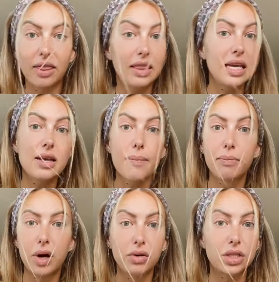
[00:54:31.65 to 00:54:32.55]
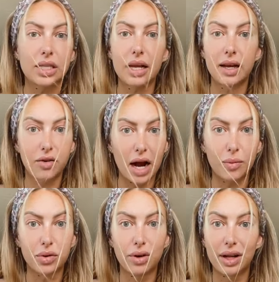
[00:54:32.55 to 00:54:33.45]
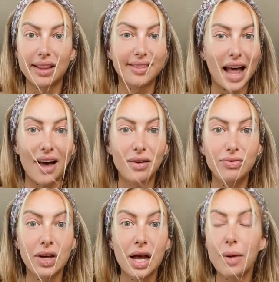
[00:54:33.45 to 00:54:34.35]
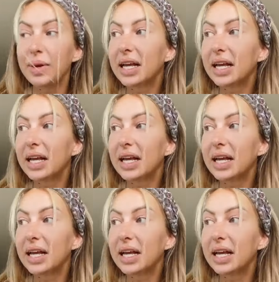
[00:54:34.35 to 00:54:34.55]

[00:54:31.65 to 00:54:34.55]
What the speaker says: the most incredible love,